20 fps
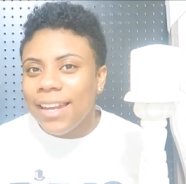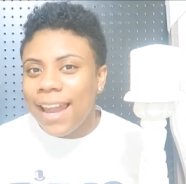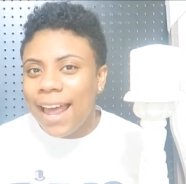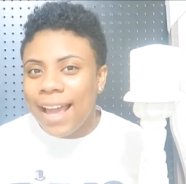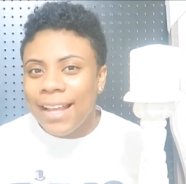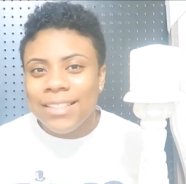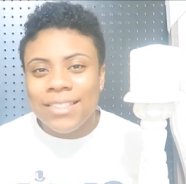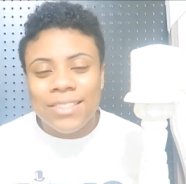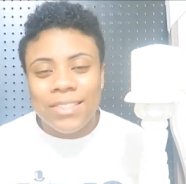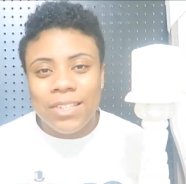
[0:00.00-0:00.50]

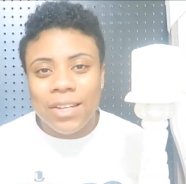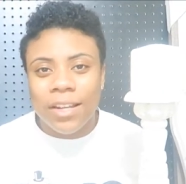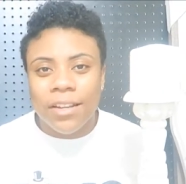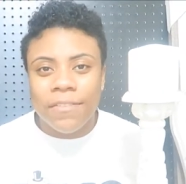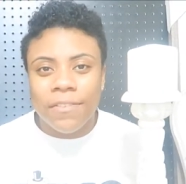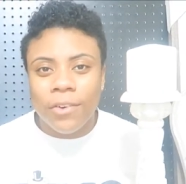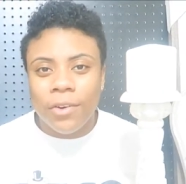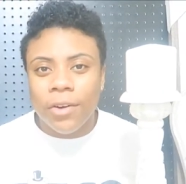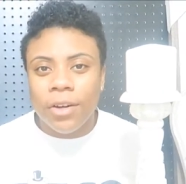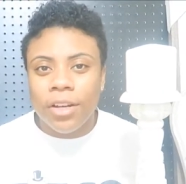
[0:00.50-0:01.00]
nice
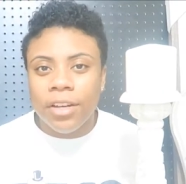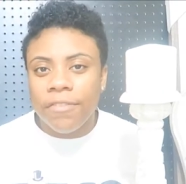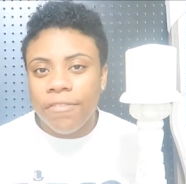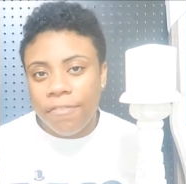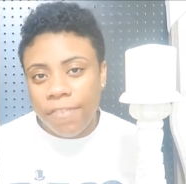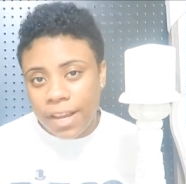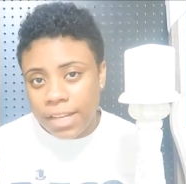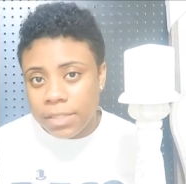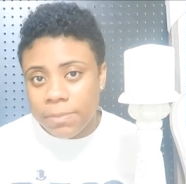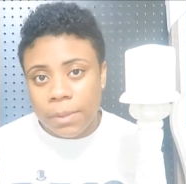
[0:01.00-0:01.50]
stuff on
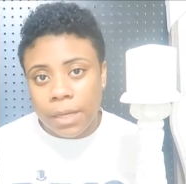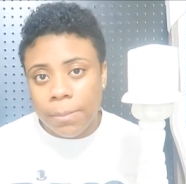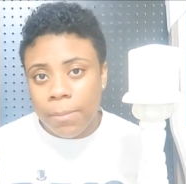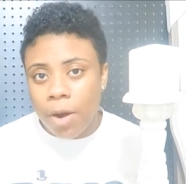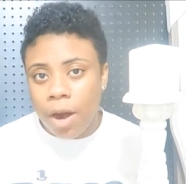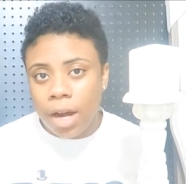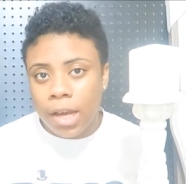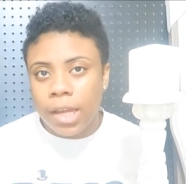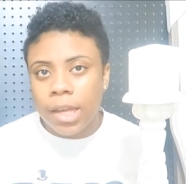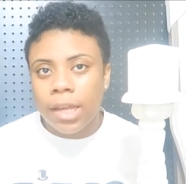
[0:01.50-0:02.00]
Facebook
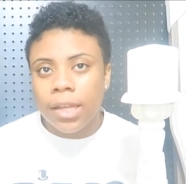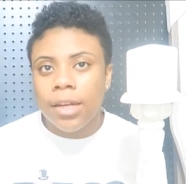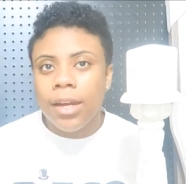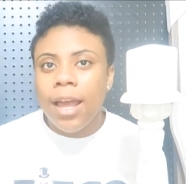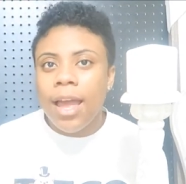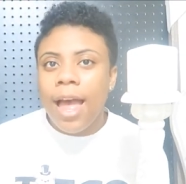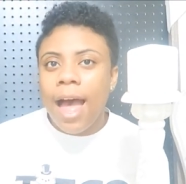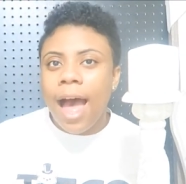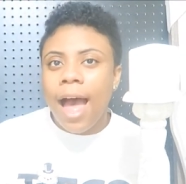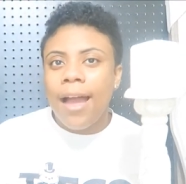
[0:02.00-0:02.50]
Market.
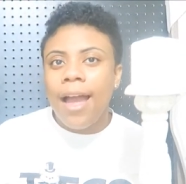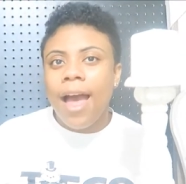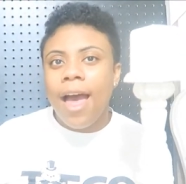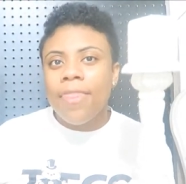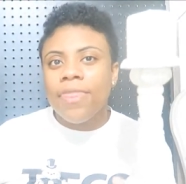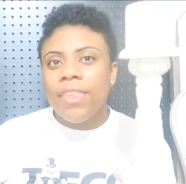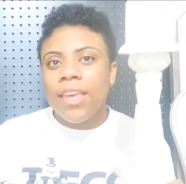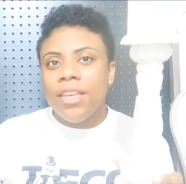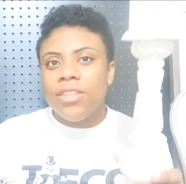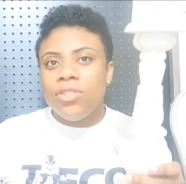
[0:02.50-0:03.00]
I
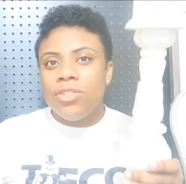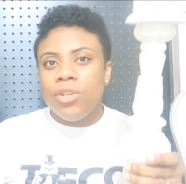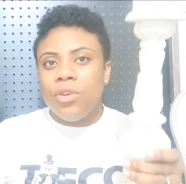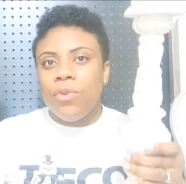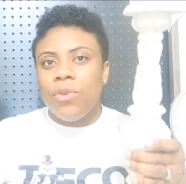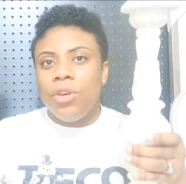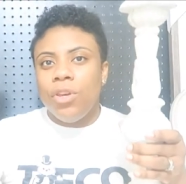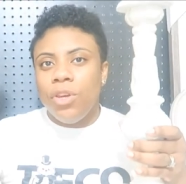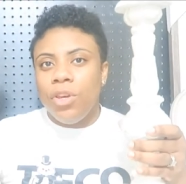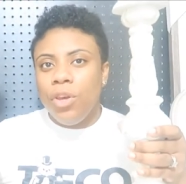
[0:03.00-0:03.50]
got these
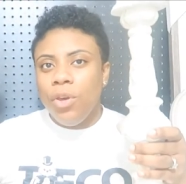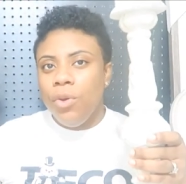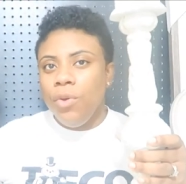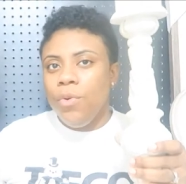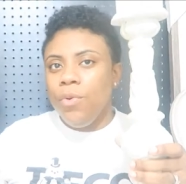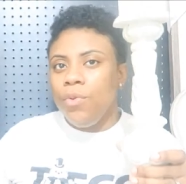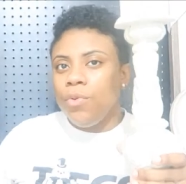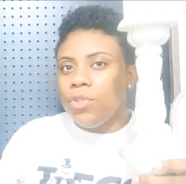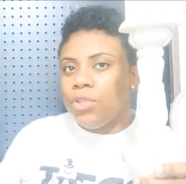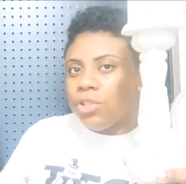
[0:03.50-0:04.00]
two
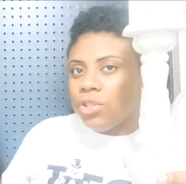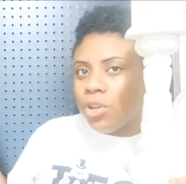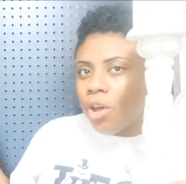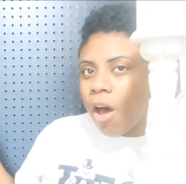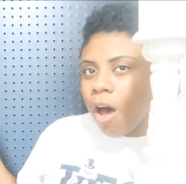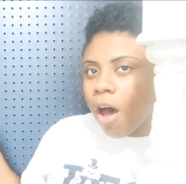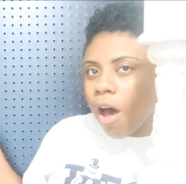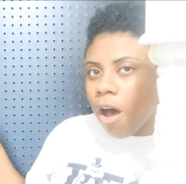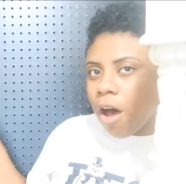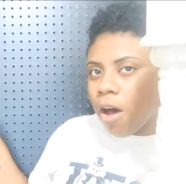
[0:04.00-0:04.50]
huge,
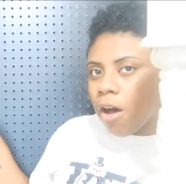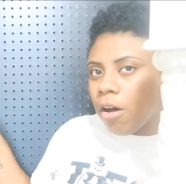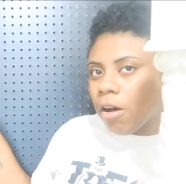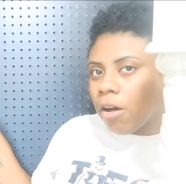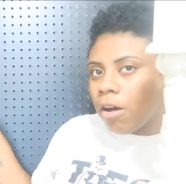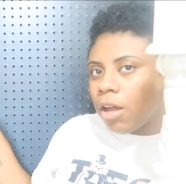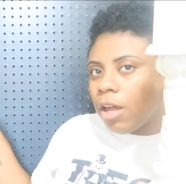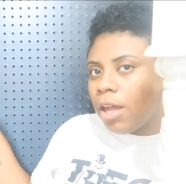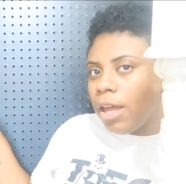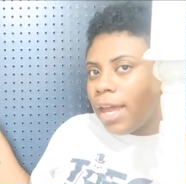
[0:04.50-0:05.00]

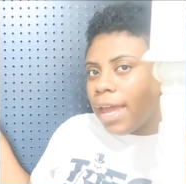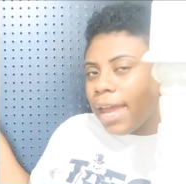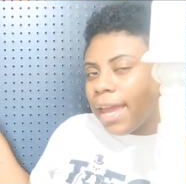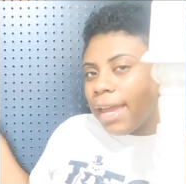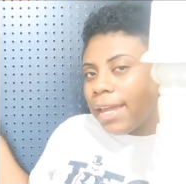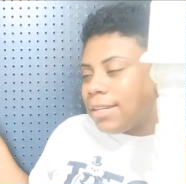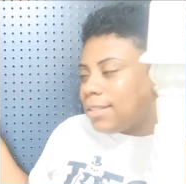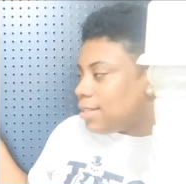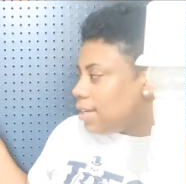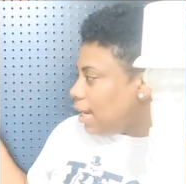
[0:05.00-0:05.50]
tall,
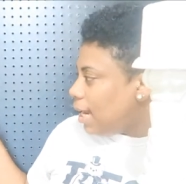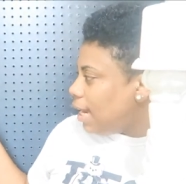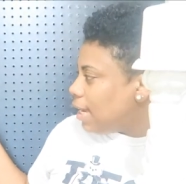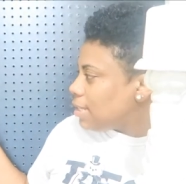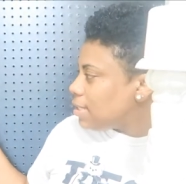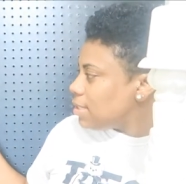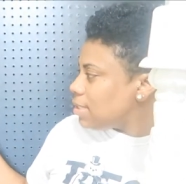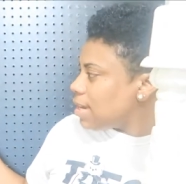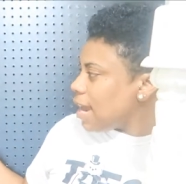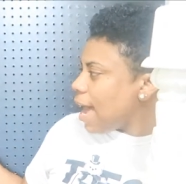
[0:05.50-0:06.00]

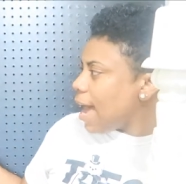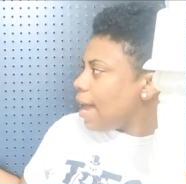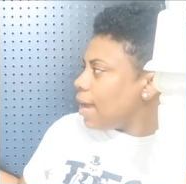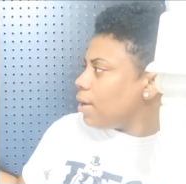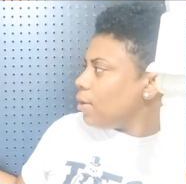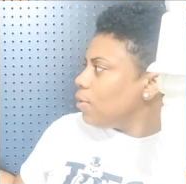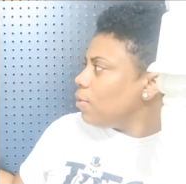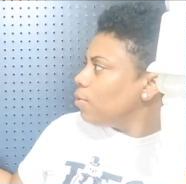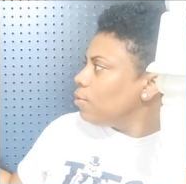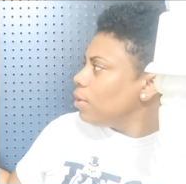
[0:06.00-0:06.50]
antique
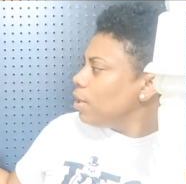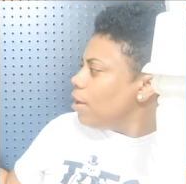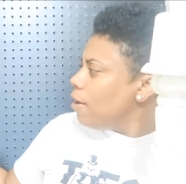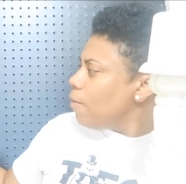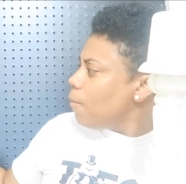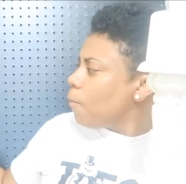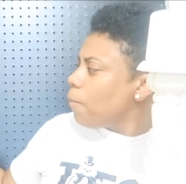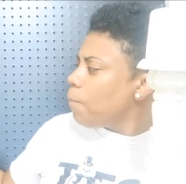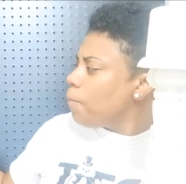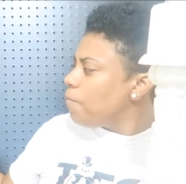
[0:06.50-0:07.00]
style,
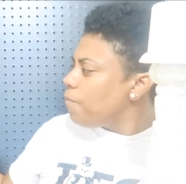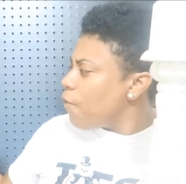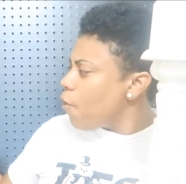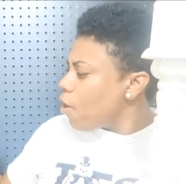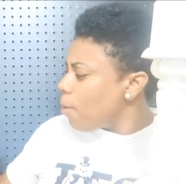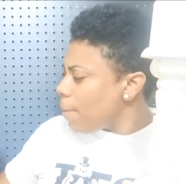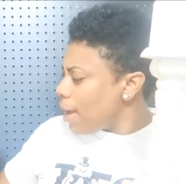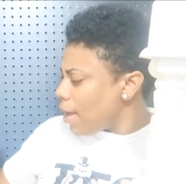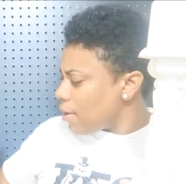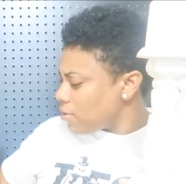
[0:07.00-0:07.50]

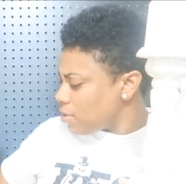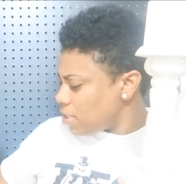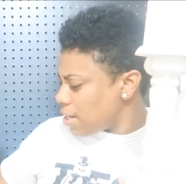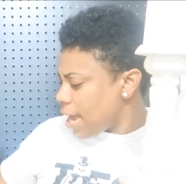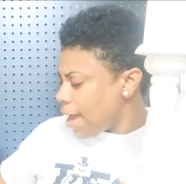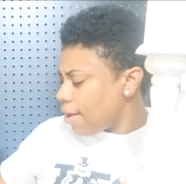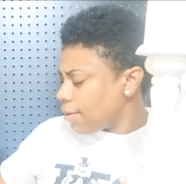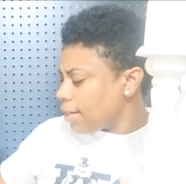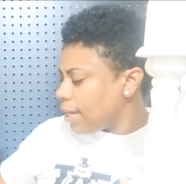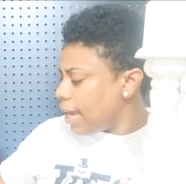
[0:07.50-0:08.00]
farmhouse
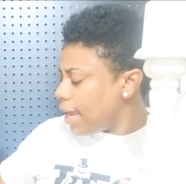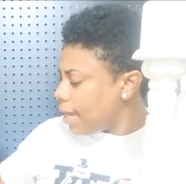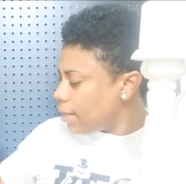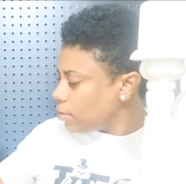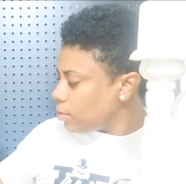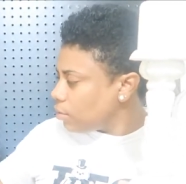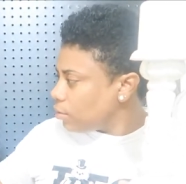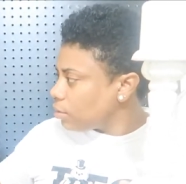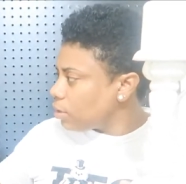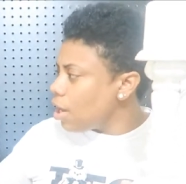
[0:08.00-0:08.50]
style
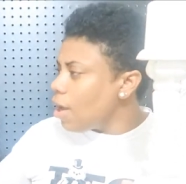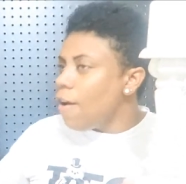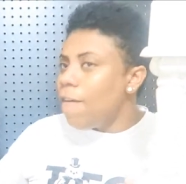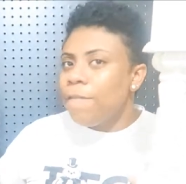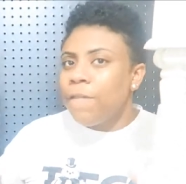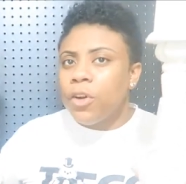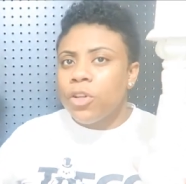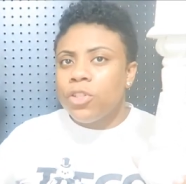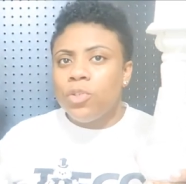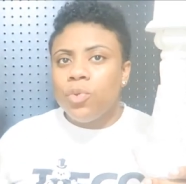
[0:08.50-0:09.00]
candles
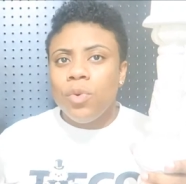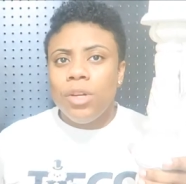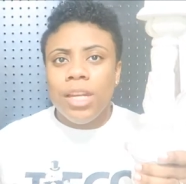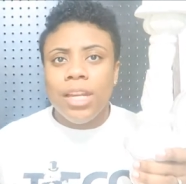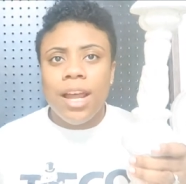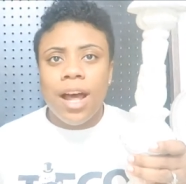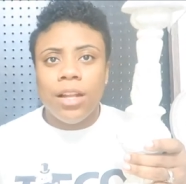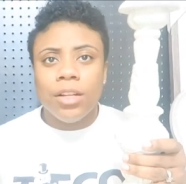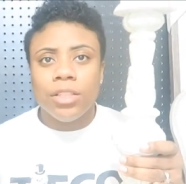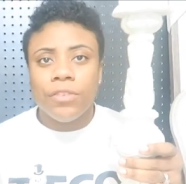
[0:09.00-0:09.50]
for
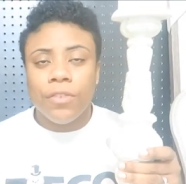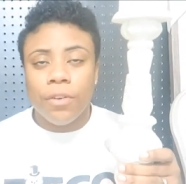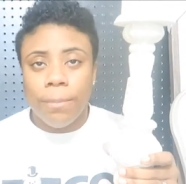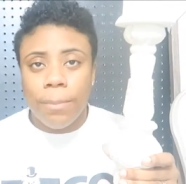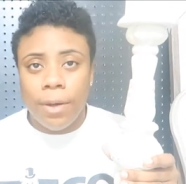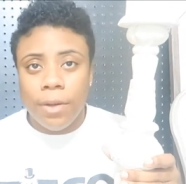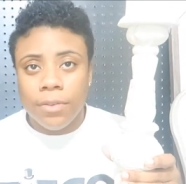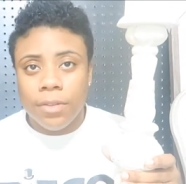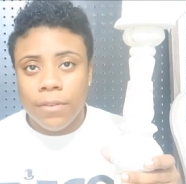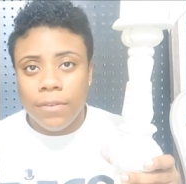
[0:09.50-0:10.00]
$20 for
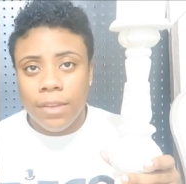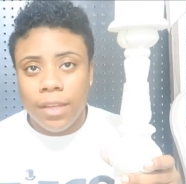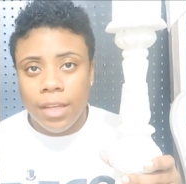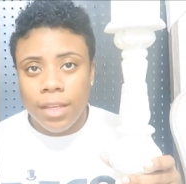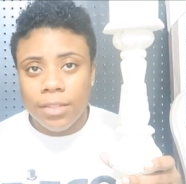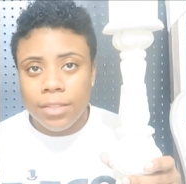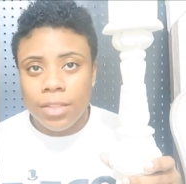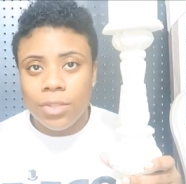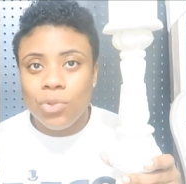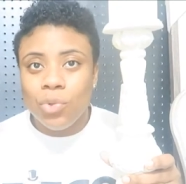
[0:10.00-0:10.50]
both of
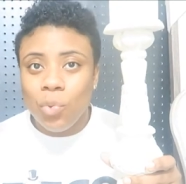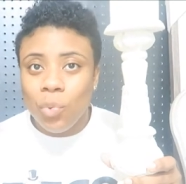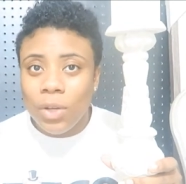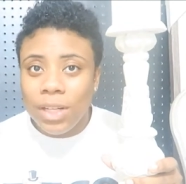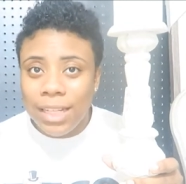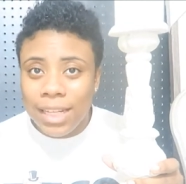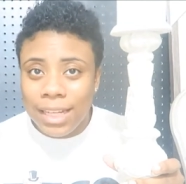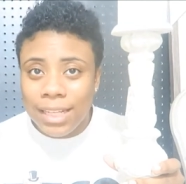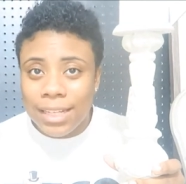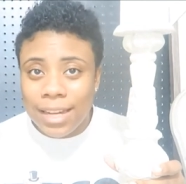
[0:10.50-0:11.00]
these.
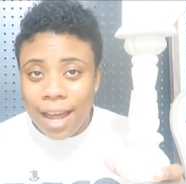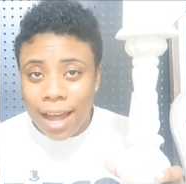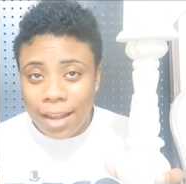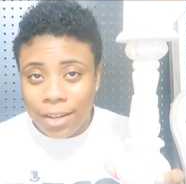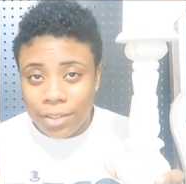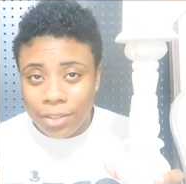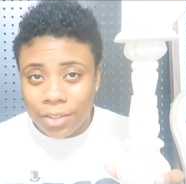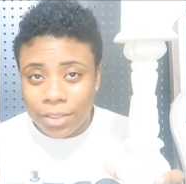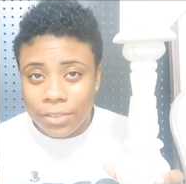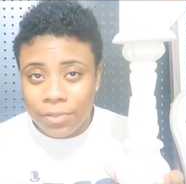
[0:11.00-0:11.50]

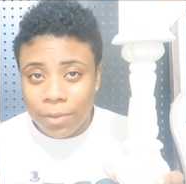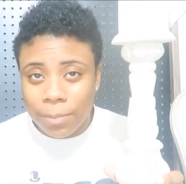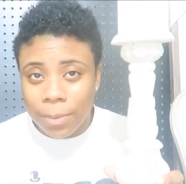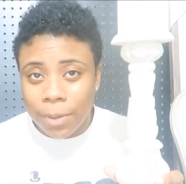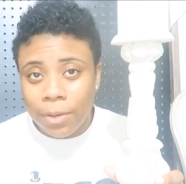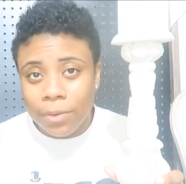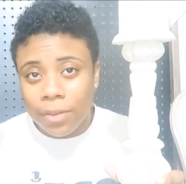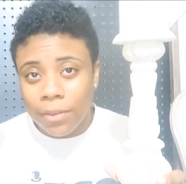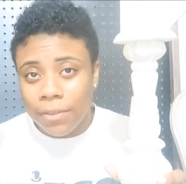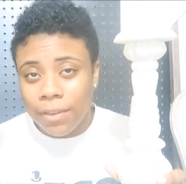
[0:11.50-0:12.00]
$20 for
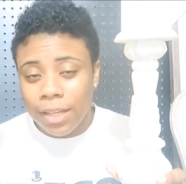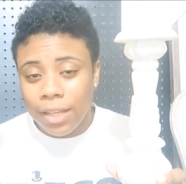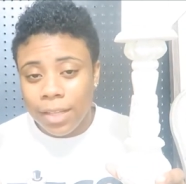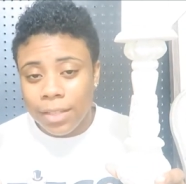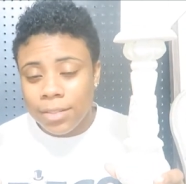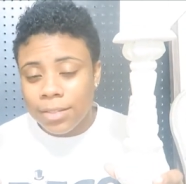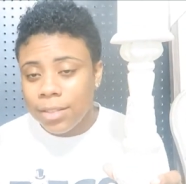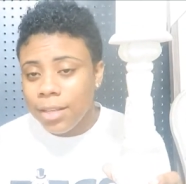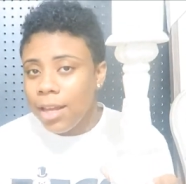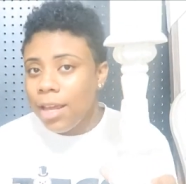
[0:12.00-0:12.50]
both of
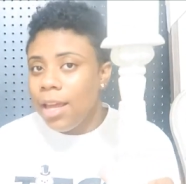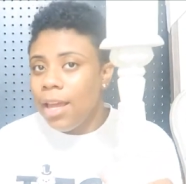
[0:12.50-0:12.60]
these.